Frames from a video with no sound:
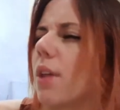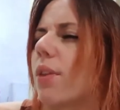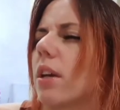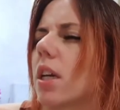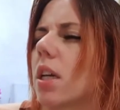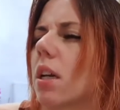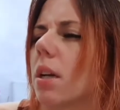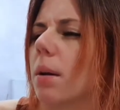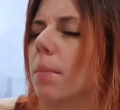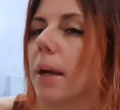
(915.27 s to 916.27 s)
I think,
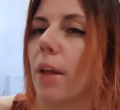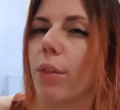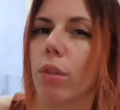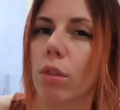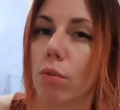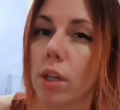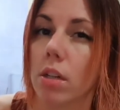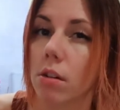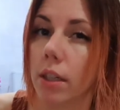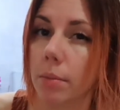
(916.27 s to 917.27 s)
about 3
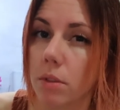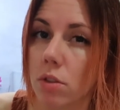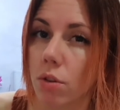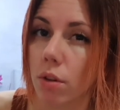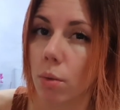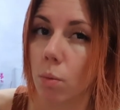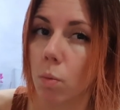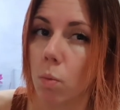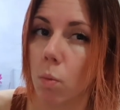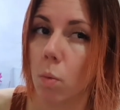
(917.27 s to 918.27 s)
times through the
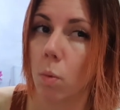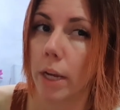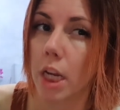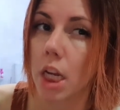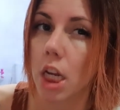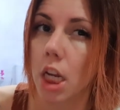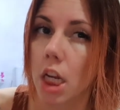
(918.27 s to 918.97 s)
week.